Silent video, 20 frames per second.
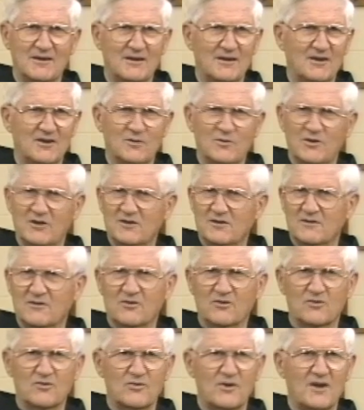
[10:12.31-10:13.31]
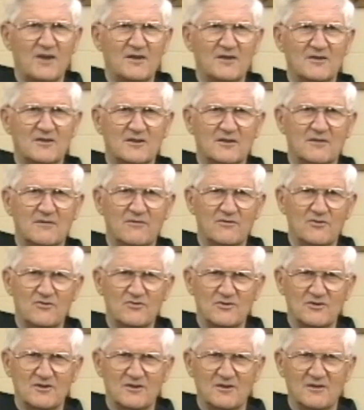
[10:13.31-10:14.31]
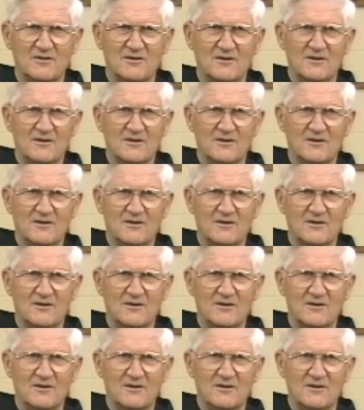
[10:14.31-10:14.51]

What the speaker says: in the midst of the greatest confusion.